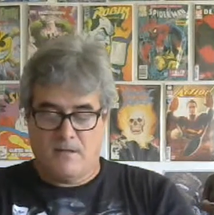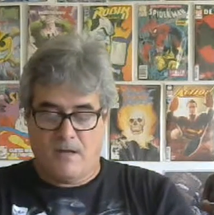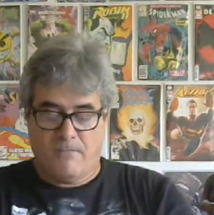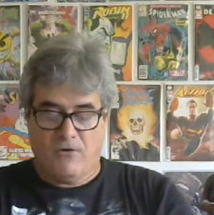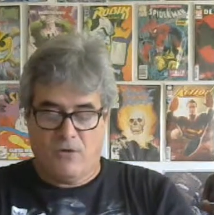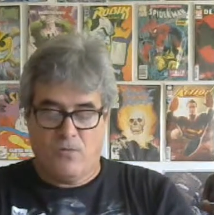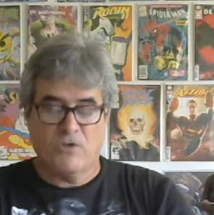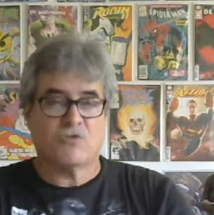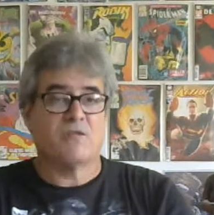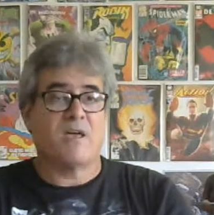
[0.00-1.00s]
about the
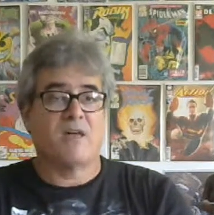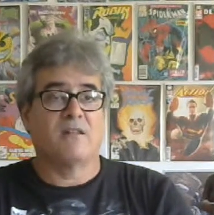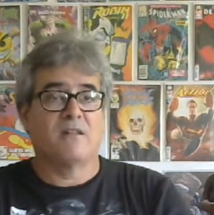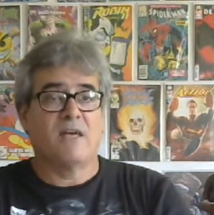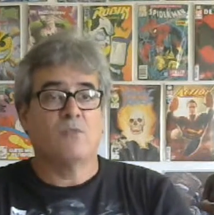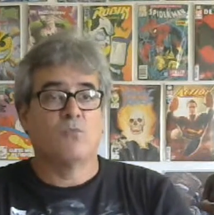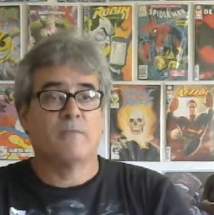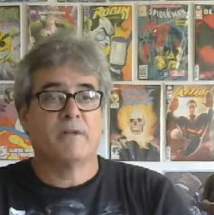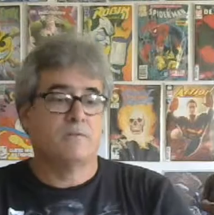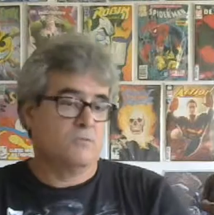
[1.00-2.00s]
question and
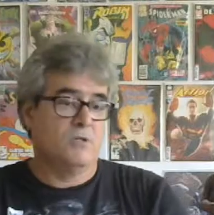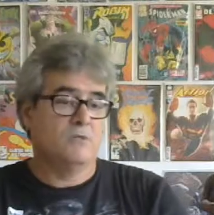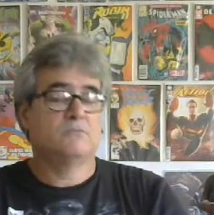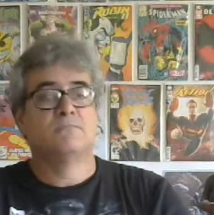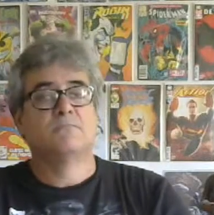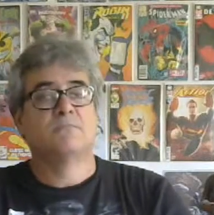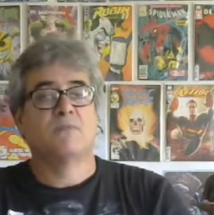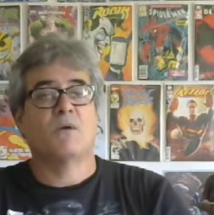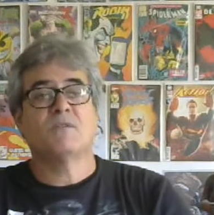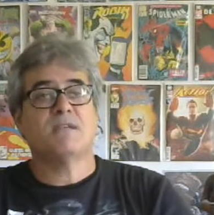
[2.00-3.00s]
Catwoman, well,
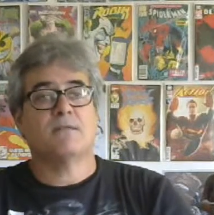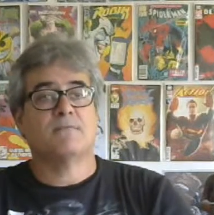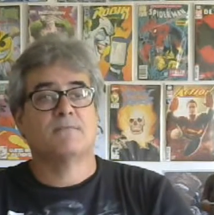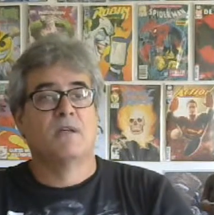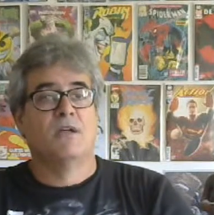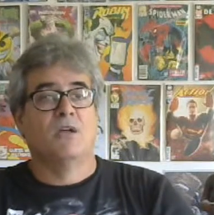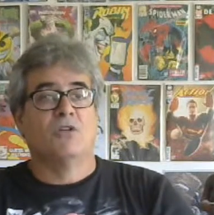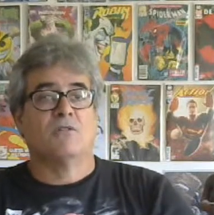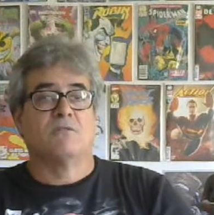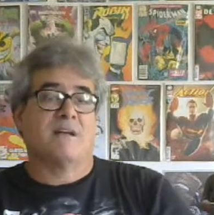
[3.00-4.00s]
that was
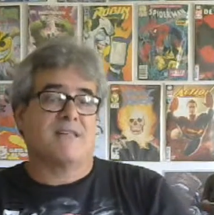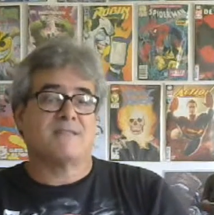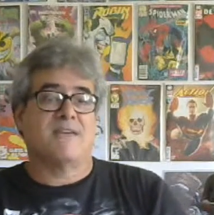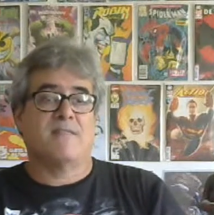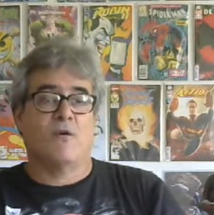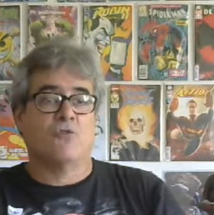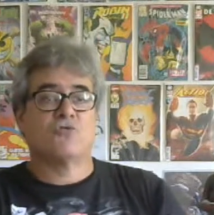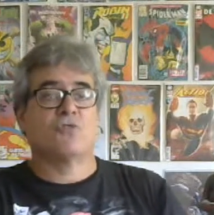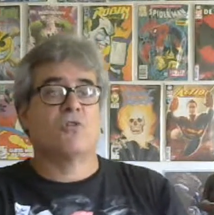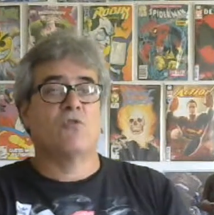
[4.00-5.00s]
it. Like I said, the whole
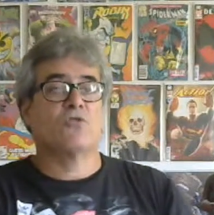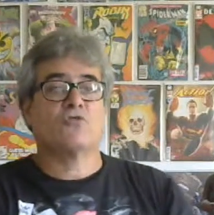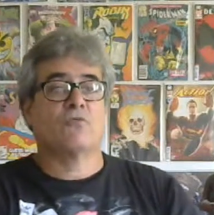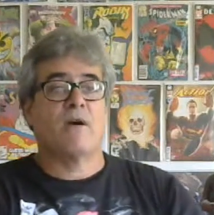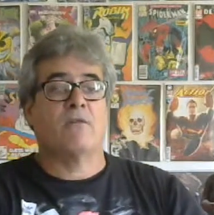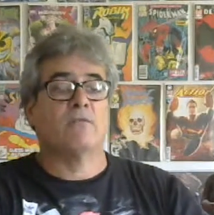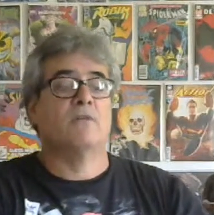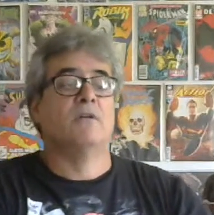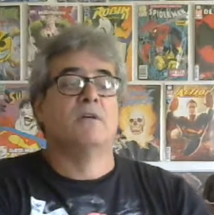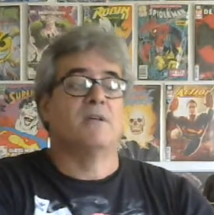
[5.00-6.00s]
story goes around,
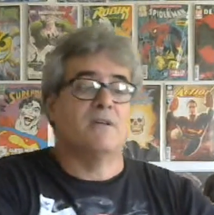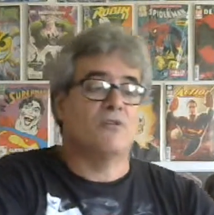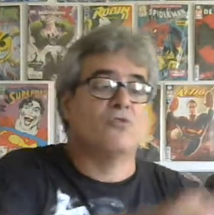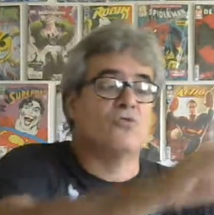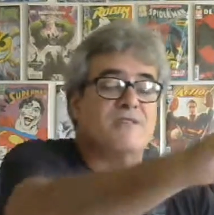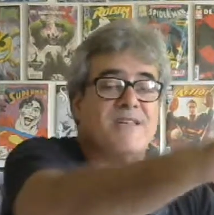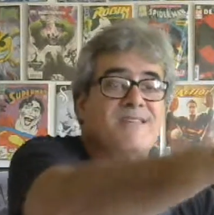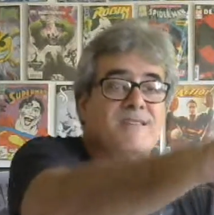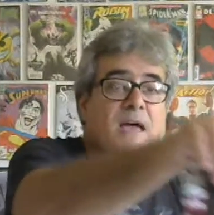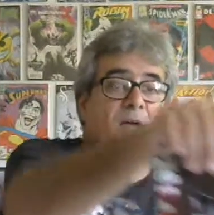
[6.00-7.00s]
goes
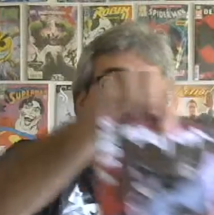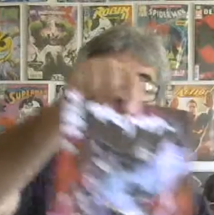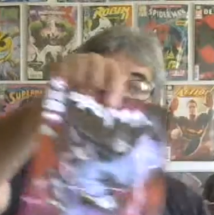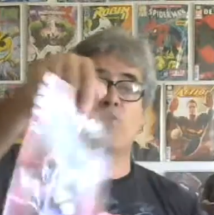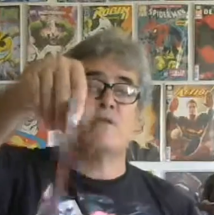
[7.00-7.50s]
inside of Bruce